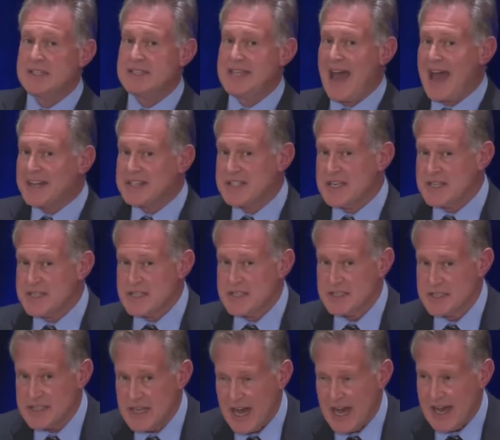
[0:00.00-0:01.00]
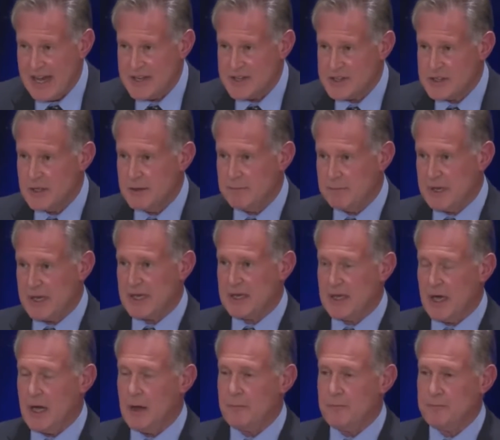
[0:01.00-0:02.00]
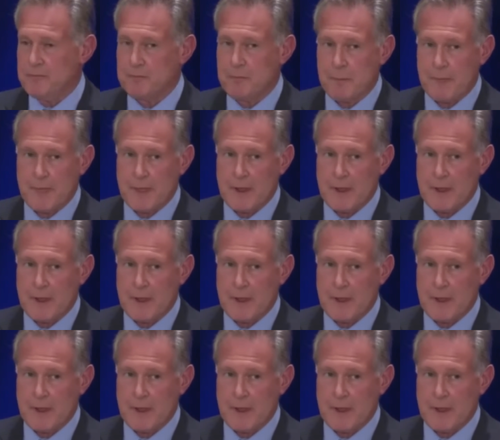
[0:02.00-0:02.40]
Texas-sized Big Gulp.